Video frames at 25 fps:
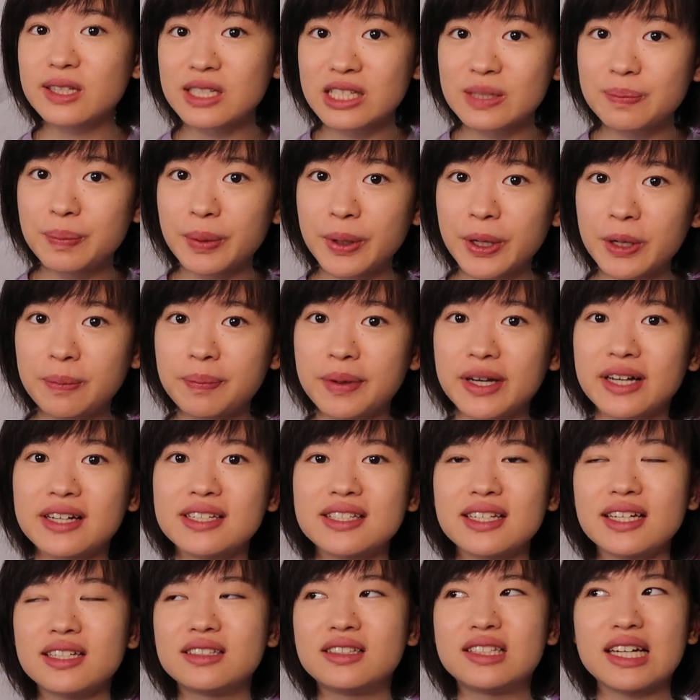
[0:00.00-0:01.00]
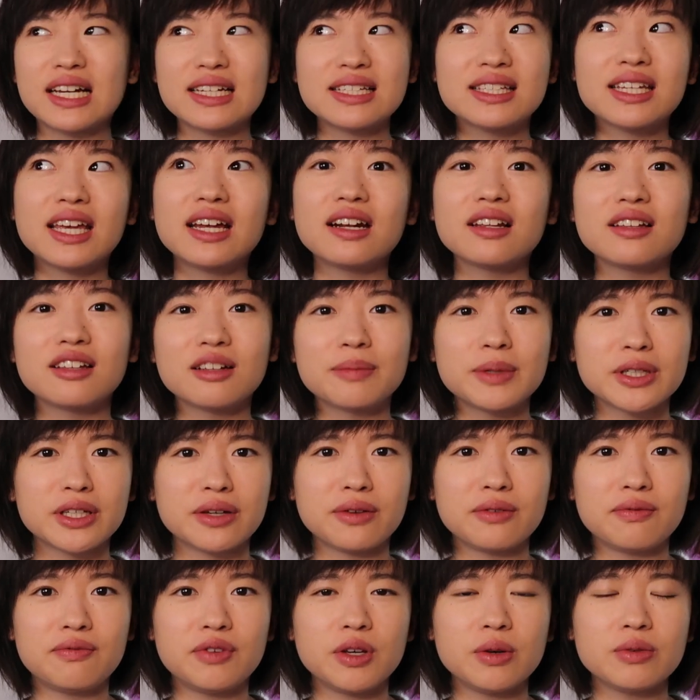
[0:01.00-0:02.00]
this book because it does get a little bit
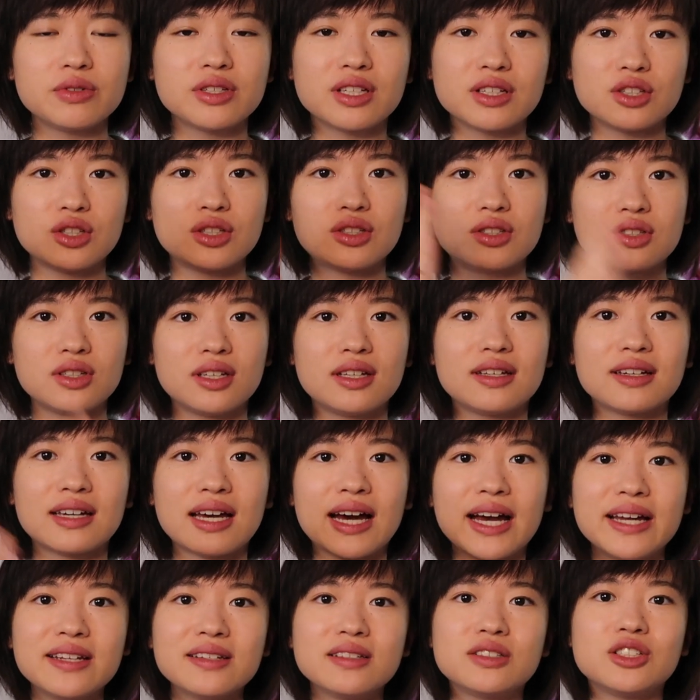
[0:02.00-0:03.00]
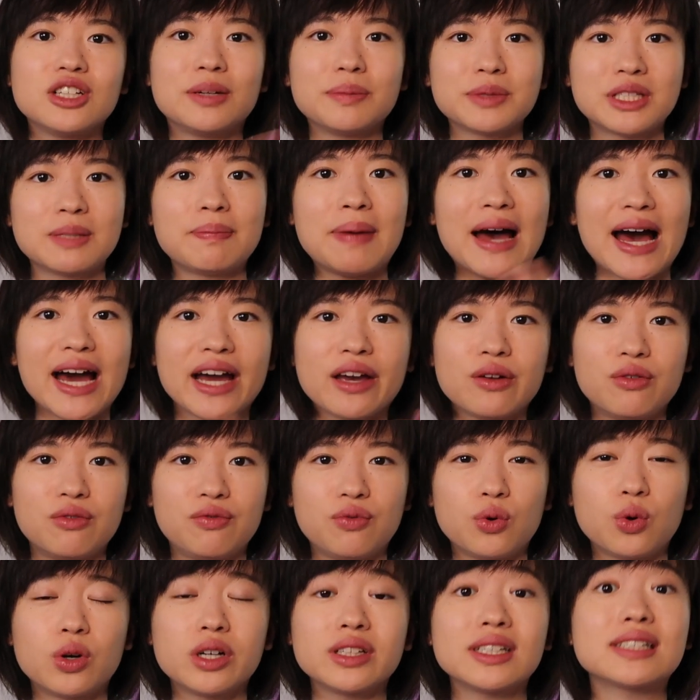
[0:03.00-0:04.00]
confusing. It kind of jumps back and
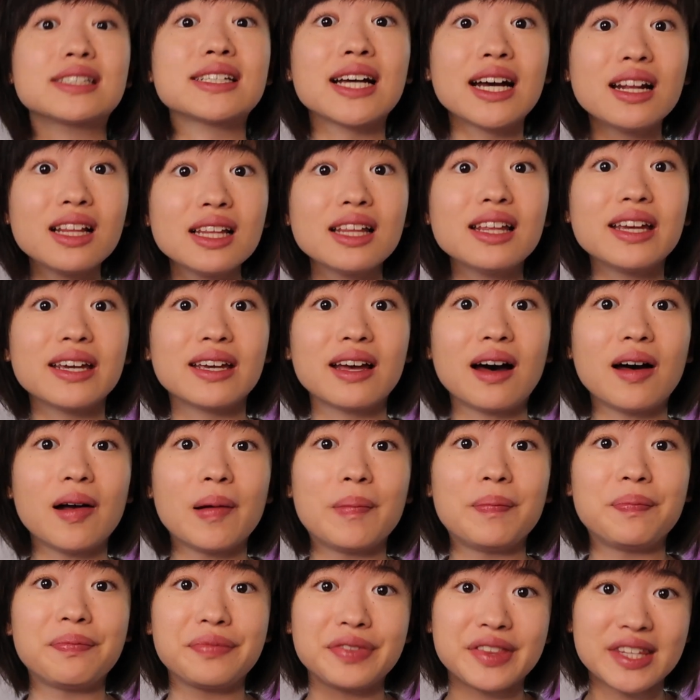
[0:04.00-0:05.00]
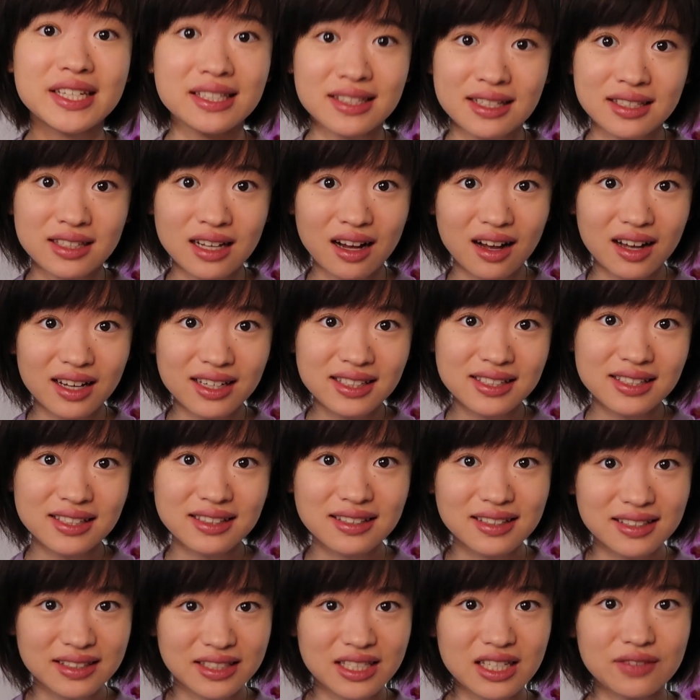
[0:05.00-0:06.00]
forth. It's kind of like This Is Us,
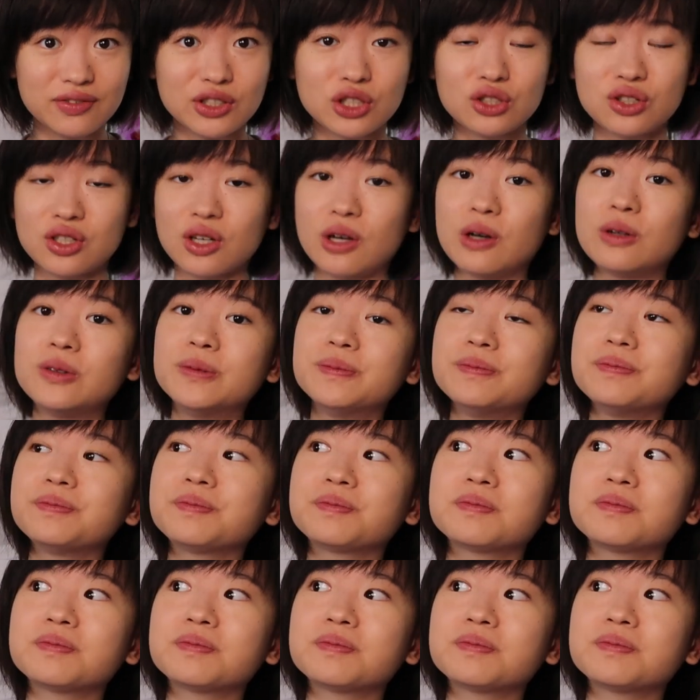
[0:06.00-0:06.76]
the TV show.